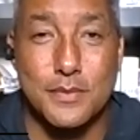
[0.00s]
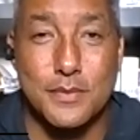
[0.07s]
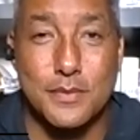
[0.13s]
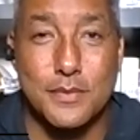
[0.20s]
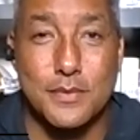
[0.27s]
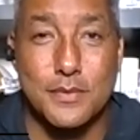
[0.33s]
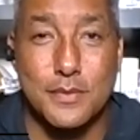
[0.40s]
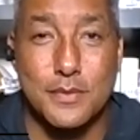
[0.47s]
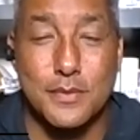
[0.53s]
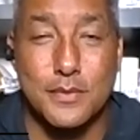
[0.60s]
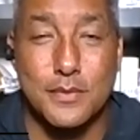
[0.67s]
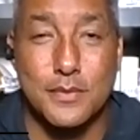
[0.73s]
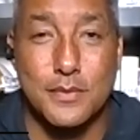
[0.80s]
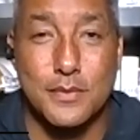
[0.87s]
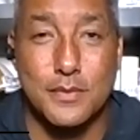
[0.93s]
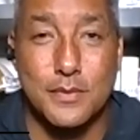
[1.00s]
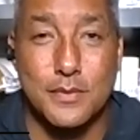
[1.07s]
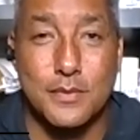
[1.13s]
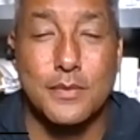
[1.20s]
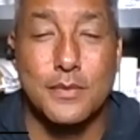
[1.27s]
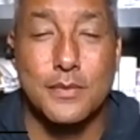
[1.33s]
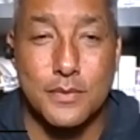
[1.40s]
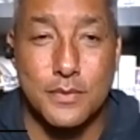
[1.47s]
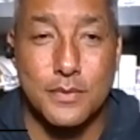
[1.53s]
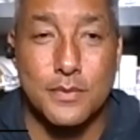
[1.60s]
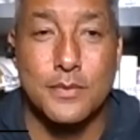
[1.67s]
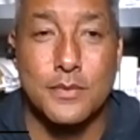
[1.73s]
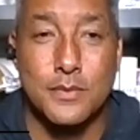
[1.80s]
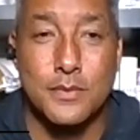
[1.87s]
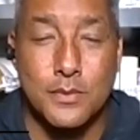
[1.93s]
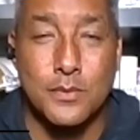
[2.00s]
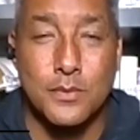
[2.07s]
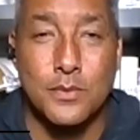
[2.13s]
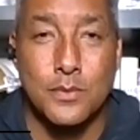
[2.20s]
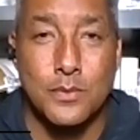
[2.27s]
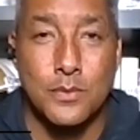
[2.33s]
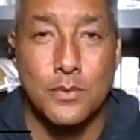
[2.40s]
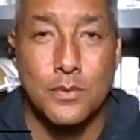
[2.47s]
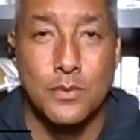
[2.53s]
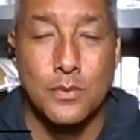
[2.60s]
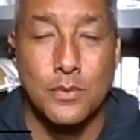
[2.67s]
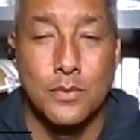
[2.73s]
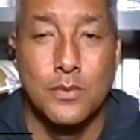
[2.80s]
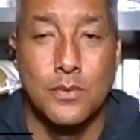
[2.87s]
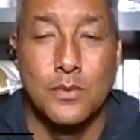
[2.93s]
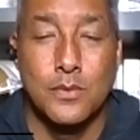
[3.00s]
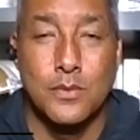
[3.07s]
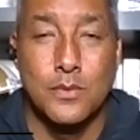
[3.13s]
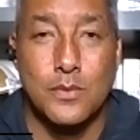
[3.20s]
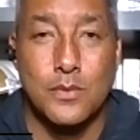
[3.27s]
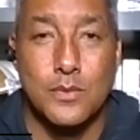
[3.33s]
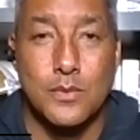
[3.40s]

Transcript: (silent)